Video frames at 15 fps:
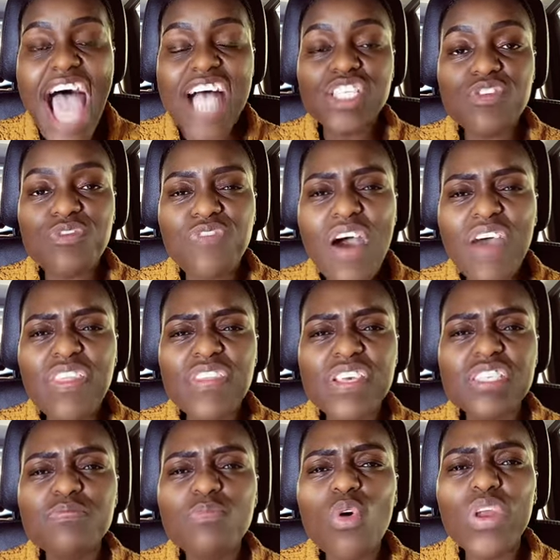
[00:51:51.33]
And so, Father,
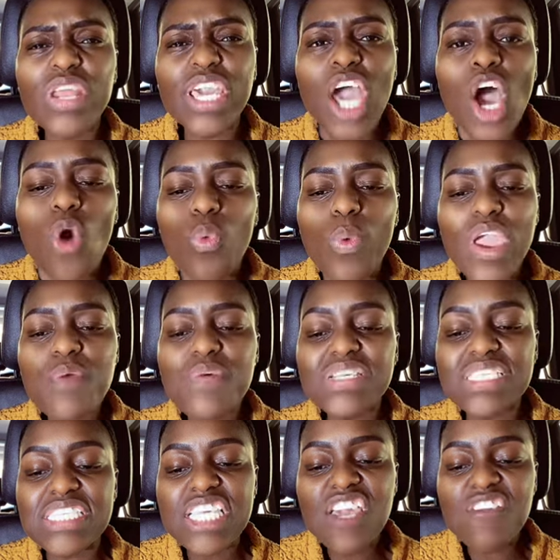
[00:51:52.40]
this morning we
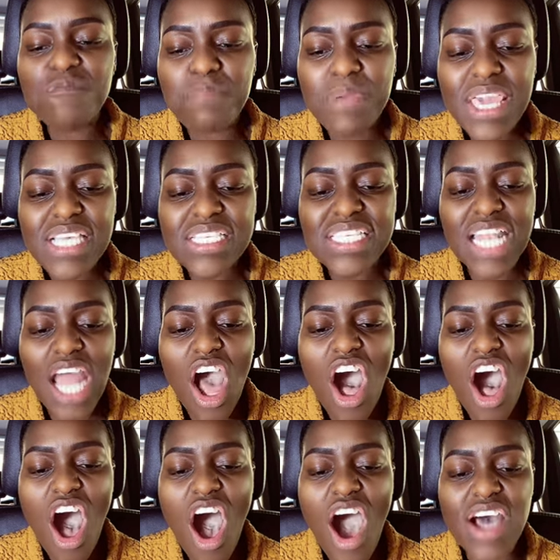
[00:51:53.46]
receive peace in
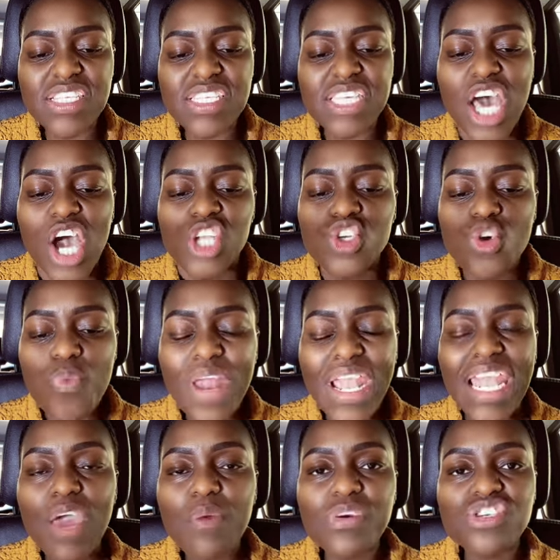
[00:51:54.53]
our hearts to
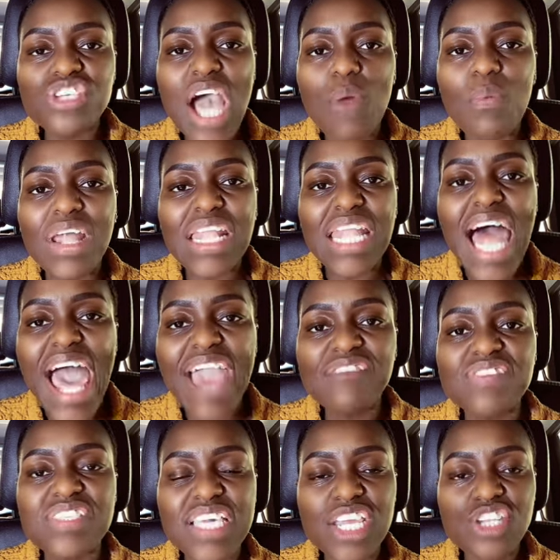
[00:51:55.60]
relinquish our
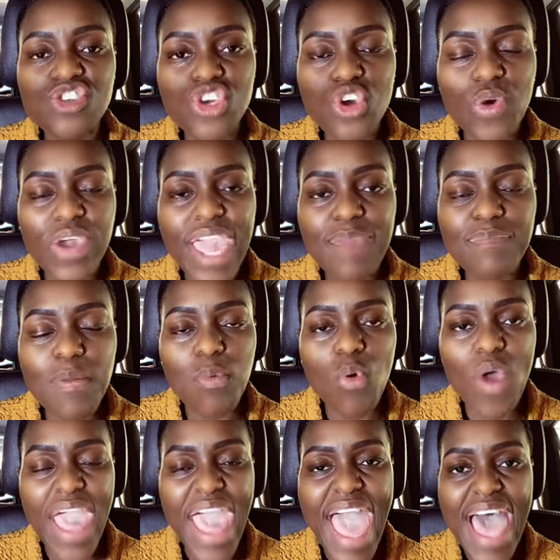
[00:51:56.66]
lives into your
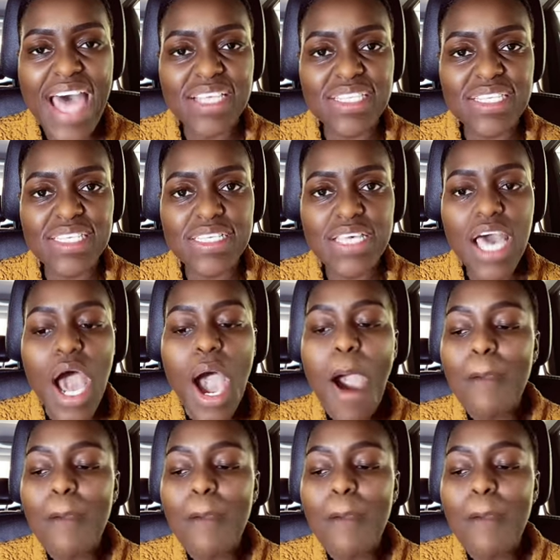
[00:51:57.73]
capable hands.